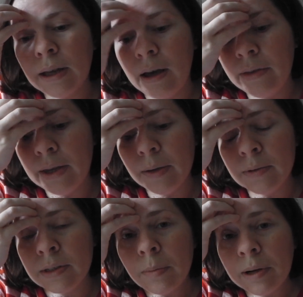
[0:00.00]
I think it was
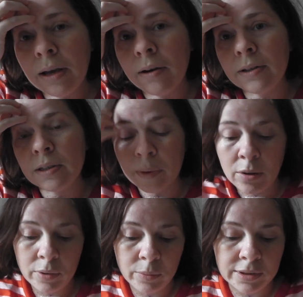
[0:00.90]
doubly hard as
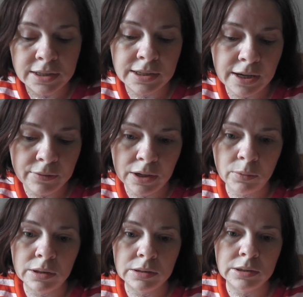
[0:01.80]
well where we didn't have
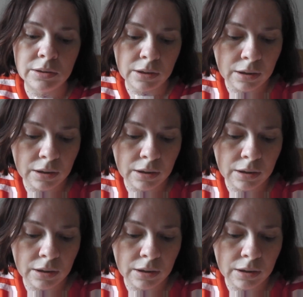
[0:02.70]
anyone to look